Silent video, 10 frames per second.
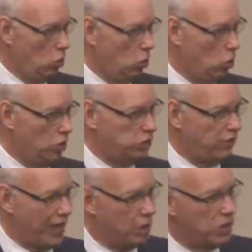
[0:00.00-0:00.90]
was
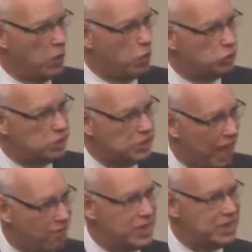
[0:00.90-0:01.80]
found in those
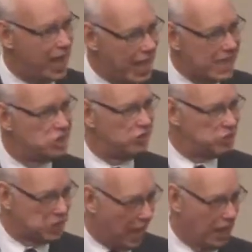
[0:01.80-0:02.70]
7 days of
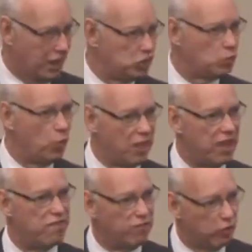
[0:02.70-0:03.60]
silence when they
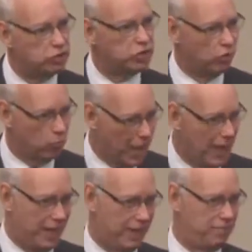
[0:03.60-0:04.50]
first
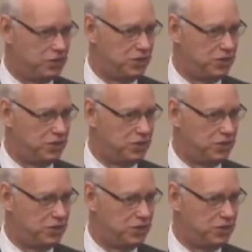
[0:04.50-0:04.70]
arrived.